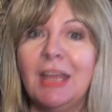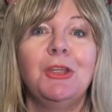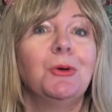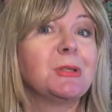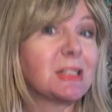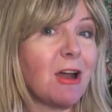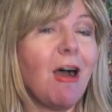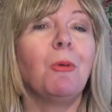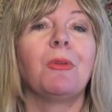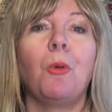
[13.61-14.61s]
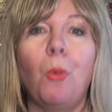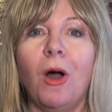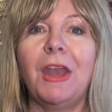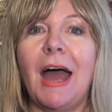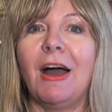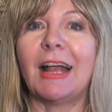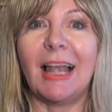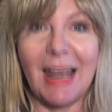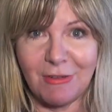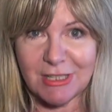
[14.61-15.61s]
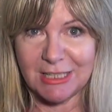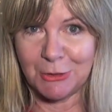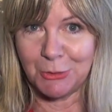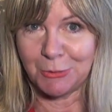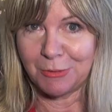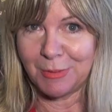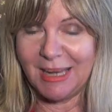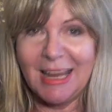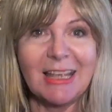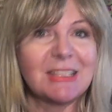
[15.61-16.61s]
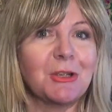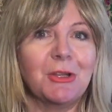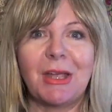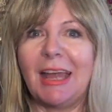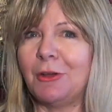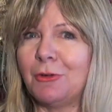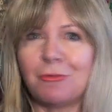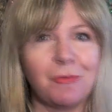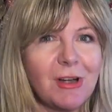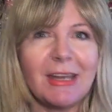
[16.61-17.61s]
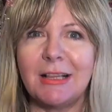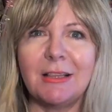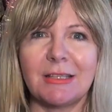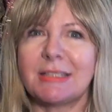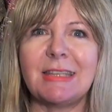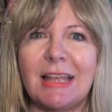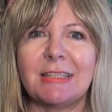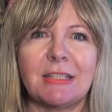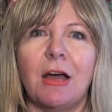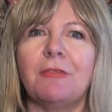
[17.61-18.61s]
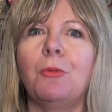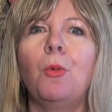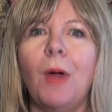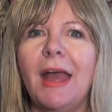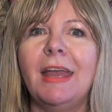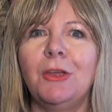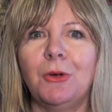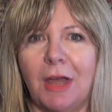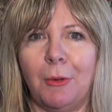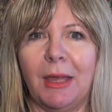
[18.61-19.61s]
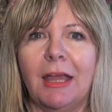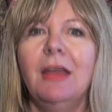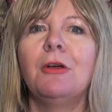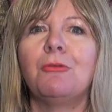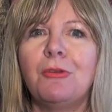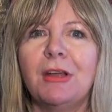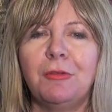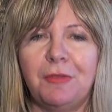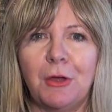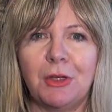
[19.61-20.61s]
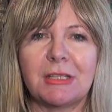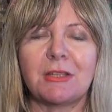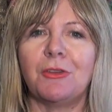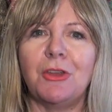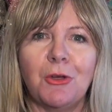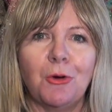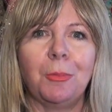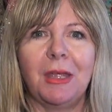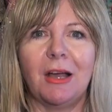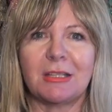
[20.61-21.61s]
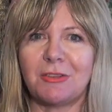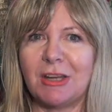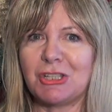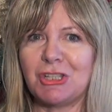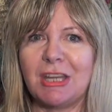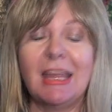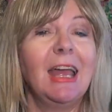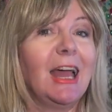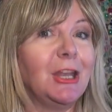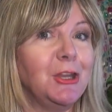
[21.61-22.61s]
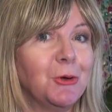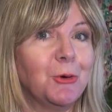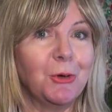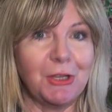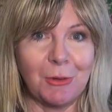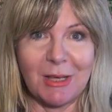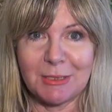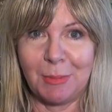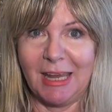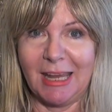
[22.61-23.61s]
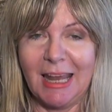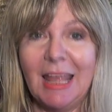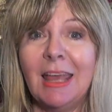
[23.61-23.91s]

You'll start with a one hour clarity call with me, so you'll get real sense of where you're going, real focus on your PR strategy and your USP.